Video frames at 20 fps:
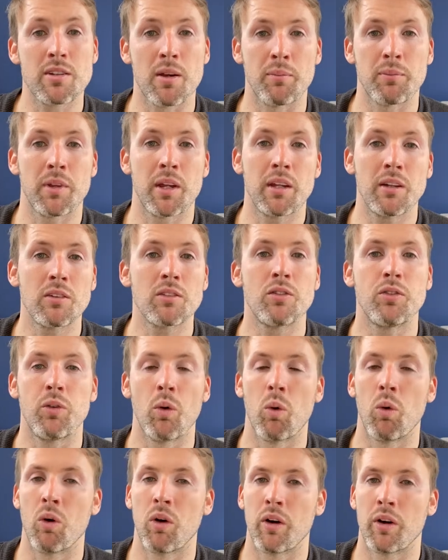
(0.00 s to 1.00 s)
something
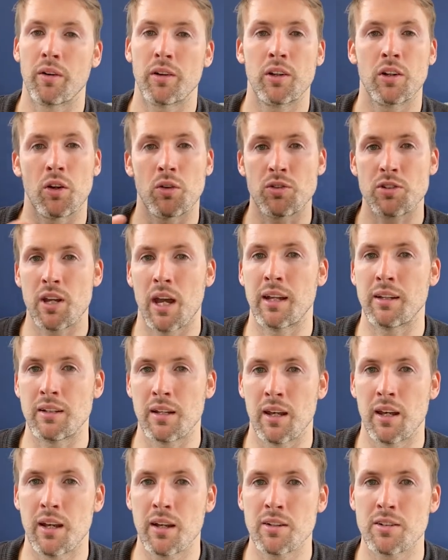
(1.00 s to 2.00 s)
for, you know, 10
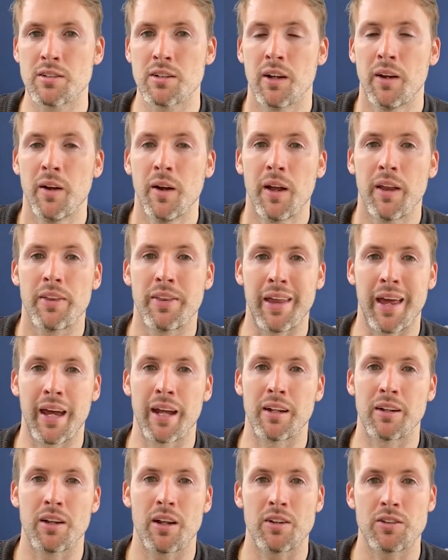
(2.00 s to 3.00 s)
years,
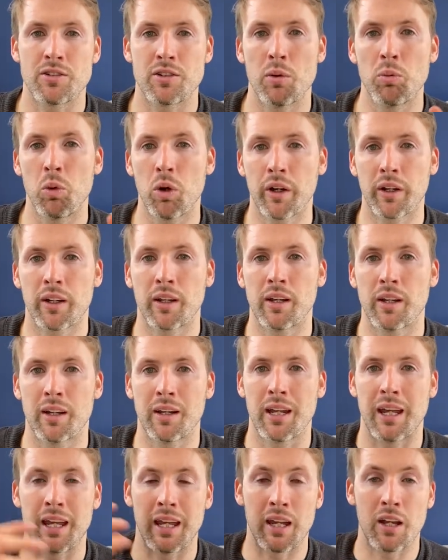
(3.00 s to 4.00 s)
then someone can
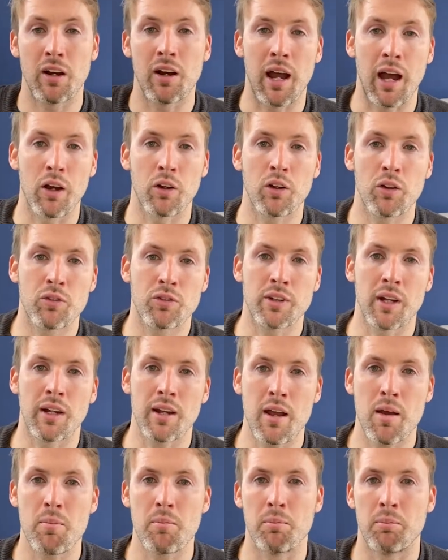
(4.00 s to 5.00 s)
hear how you've done
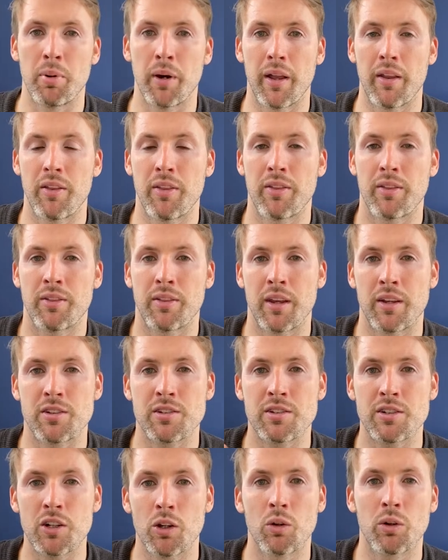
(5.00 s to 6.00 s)
it, but it's
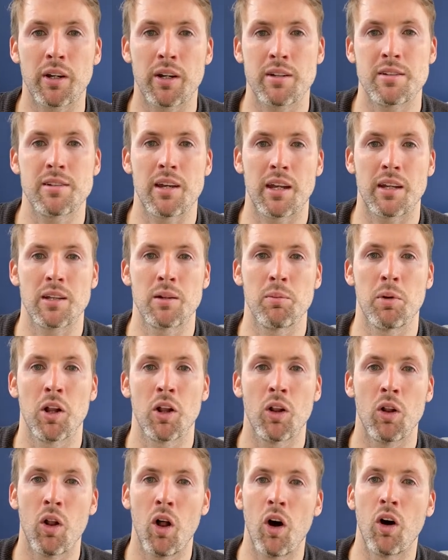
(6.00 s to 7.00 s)
still going to take them a
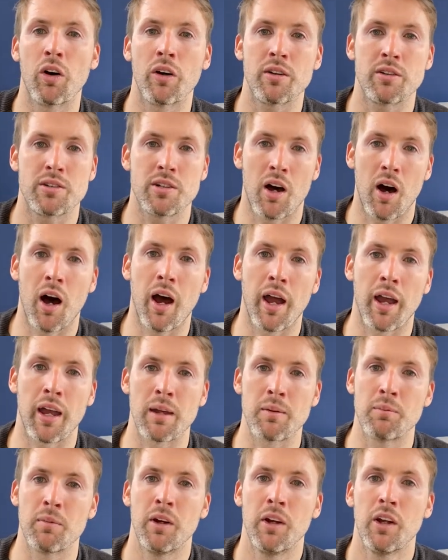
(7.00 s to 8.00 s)
long
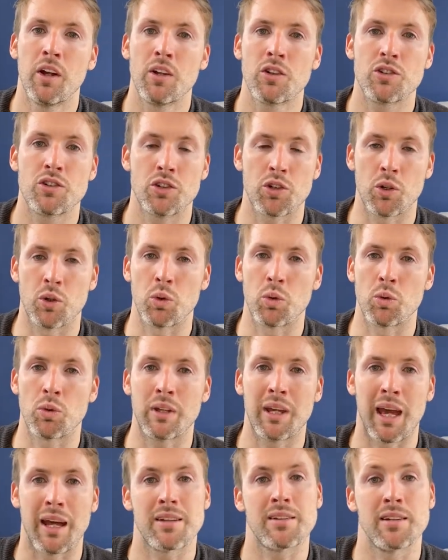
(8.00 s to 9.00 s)
time to
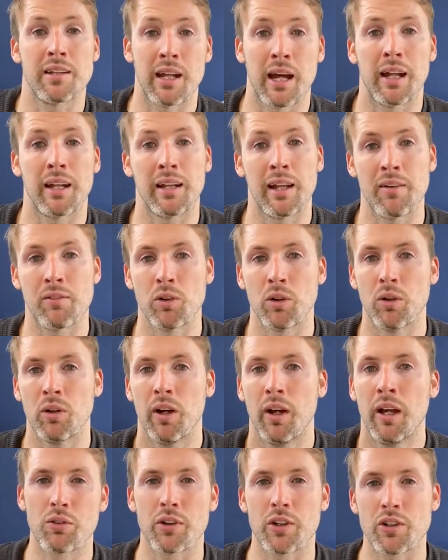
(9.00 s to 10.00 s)
get to that level.
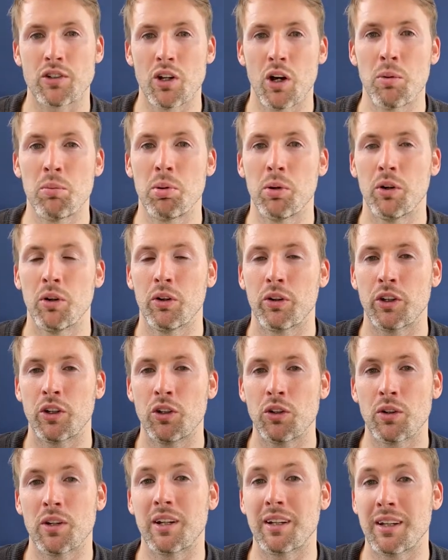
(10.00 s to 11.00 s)
For example,
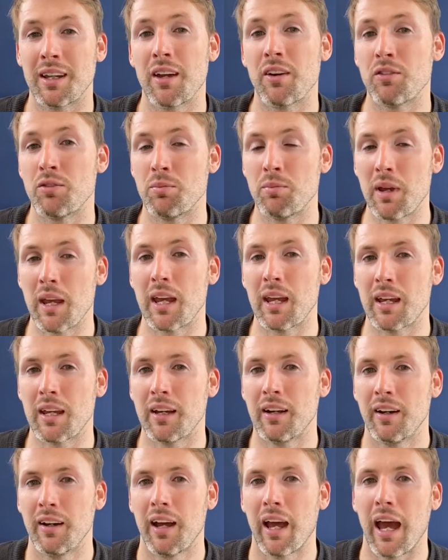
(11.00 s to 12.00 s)
you could give
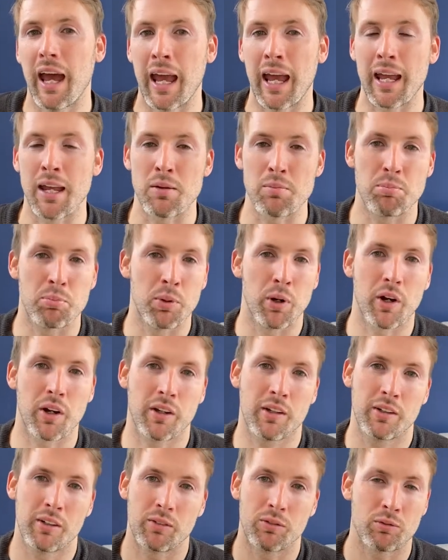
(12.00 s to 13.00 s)
me a book
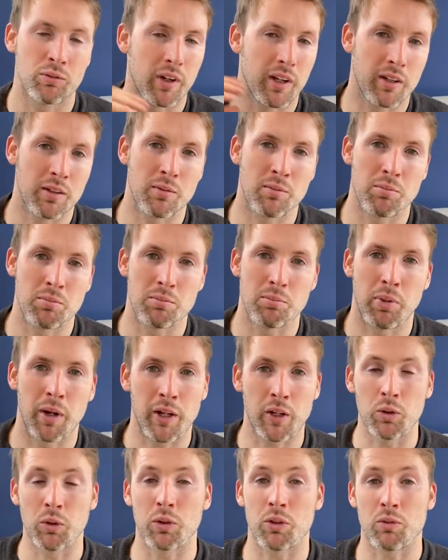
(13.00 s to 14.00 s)
written by
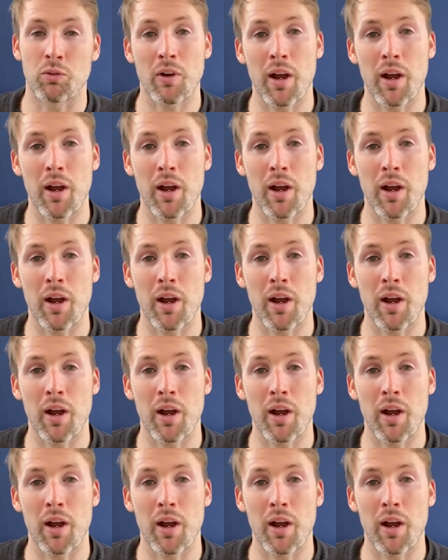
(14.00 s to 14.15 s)
Gordon